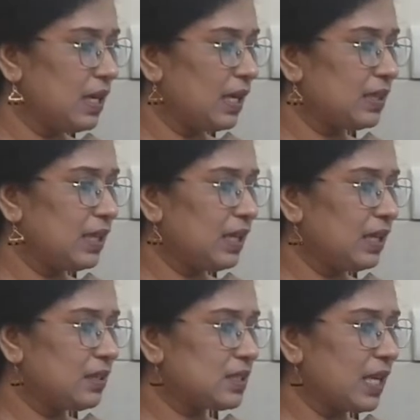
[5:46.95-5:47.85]
and they
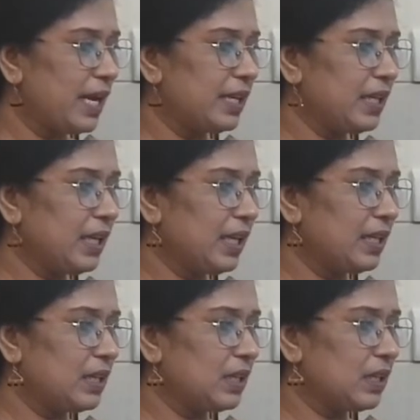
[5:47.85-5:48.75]
are signing
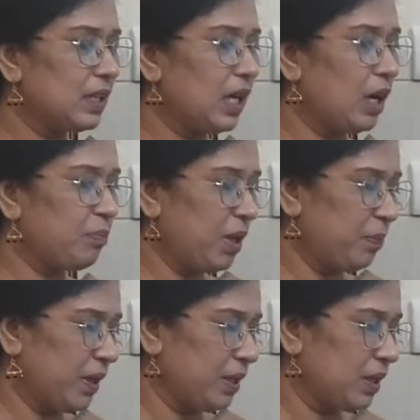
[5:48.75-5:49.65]
a
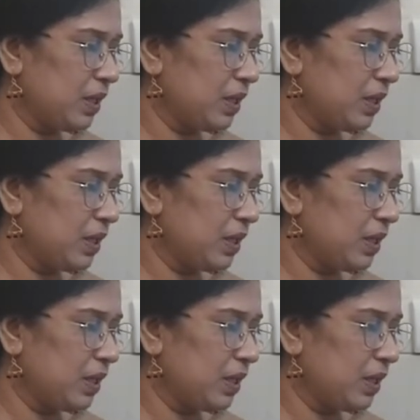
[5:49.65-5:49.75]
paper.